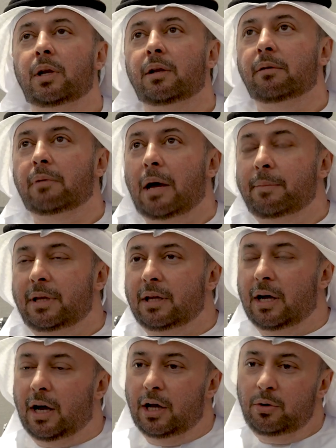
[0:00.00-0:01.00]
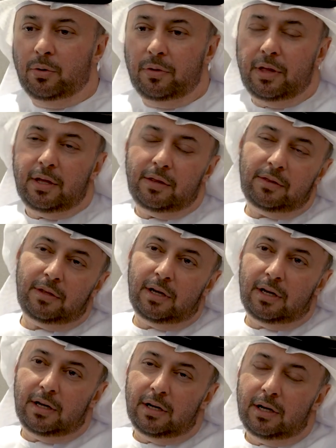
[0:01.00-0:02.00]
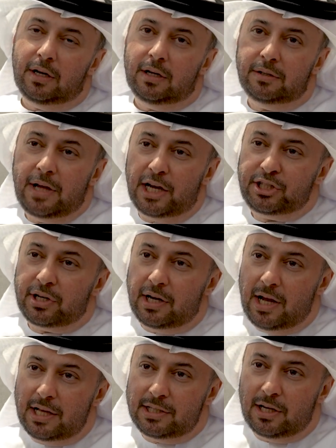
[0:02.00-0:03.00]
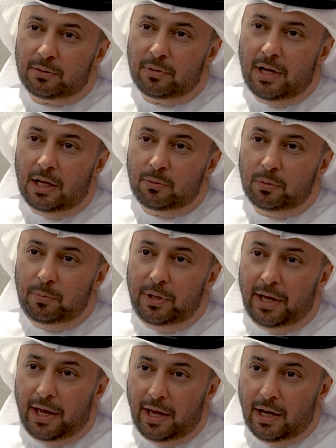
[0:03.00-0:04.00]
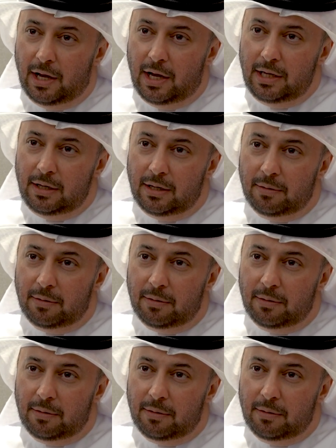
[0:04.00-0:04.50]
Well, I mean, I know the natural answer to that would be AI,